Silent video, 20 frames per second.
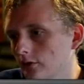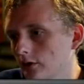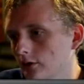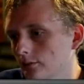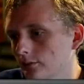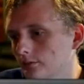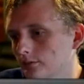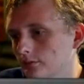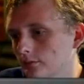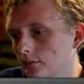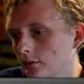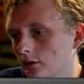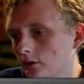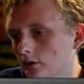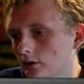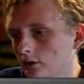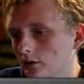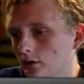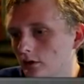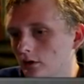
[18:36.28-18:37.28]
Venom.
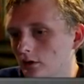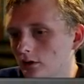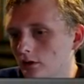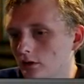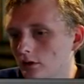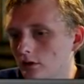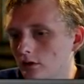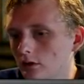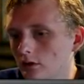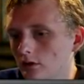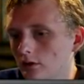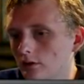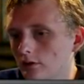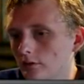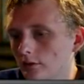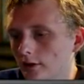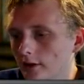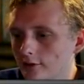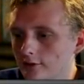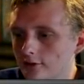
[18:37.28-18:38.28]

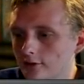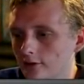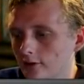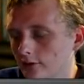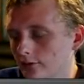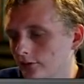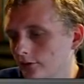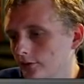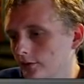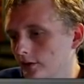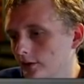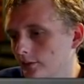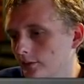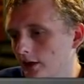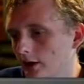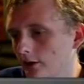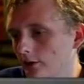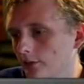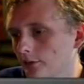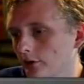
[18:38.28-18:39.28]
Well, that's still a 15
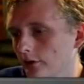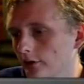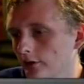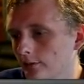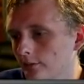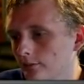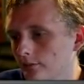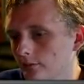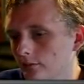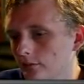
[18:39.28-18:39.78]
power play.